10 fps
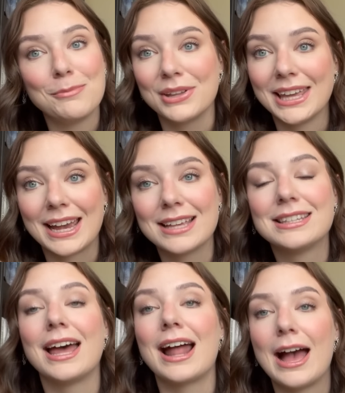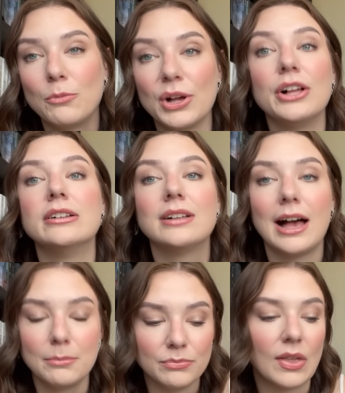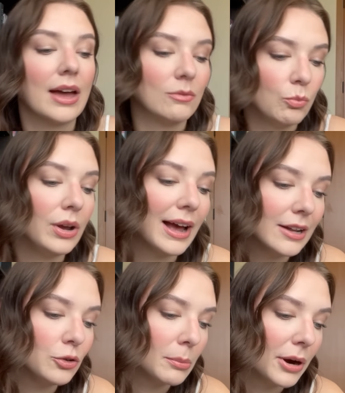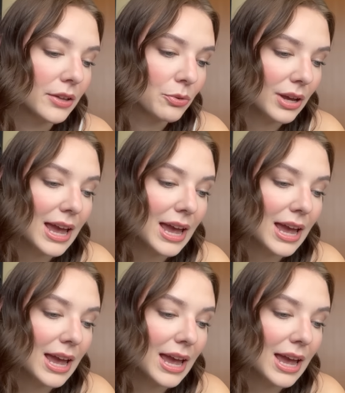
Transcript: But like I said, we gotta do a part three.